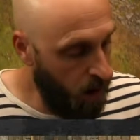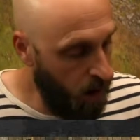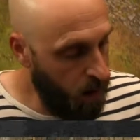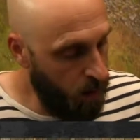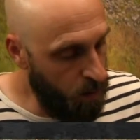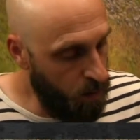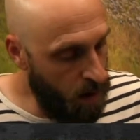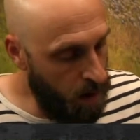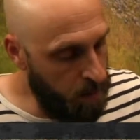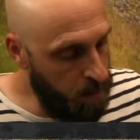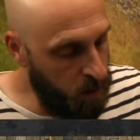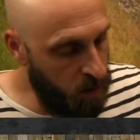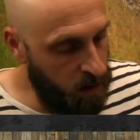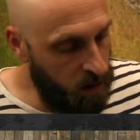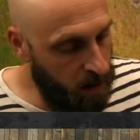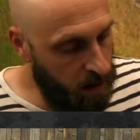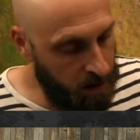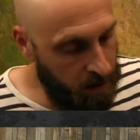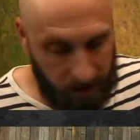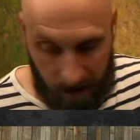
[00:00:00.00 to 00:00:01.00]

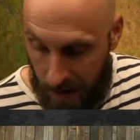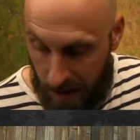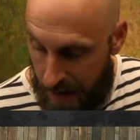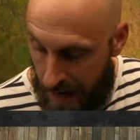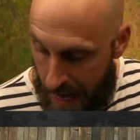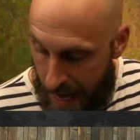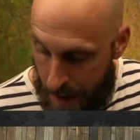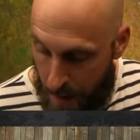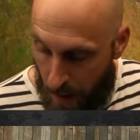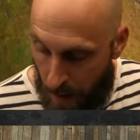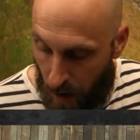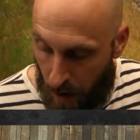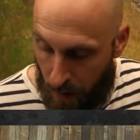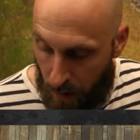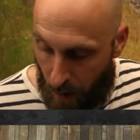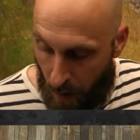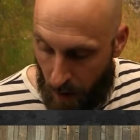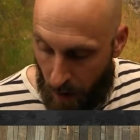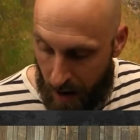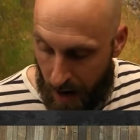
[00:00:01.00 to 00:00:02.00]
Rebuna is the name of
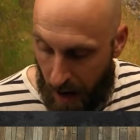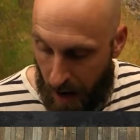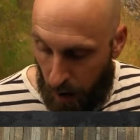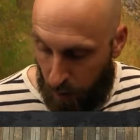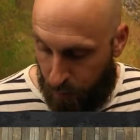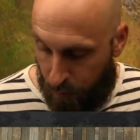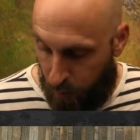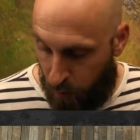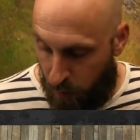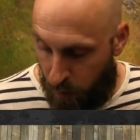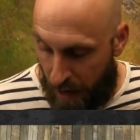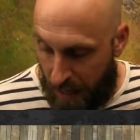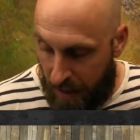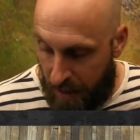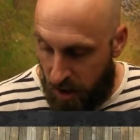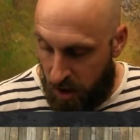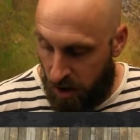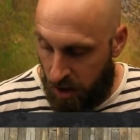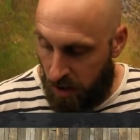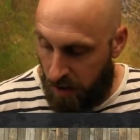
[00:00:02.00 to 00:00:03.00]
our Elf
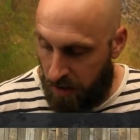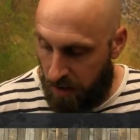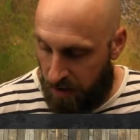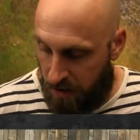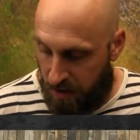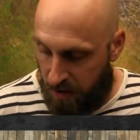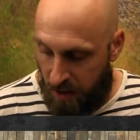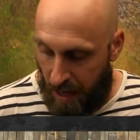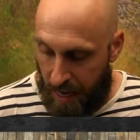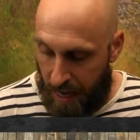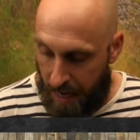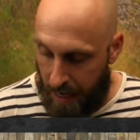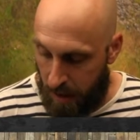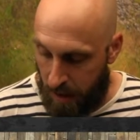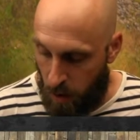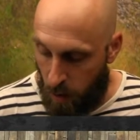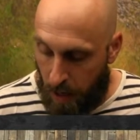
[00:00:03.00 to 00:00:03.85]
Ranger Sage.